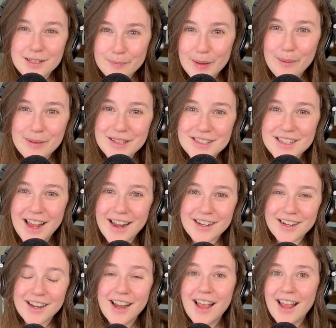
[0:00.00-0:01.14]
PM
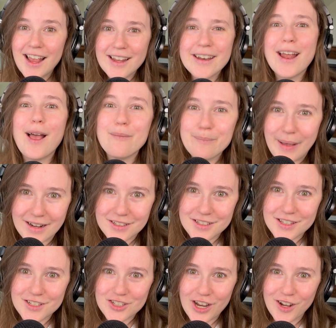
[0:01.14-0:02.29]
Insider, and back to the
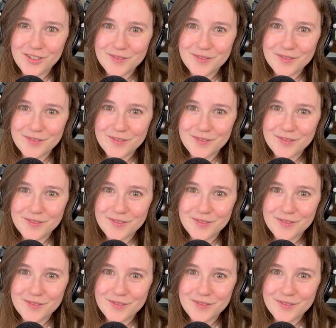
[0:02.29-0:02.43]
show.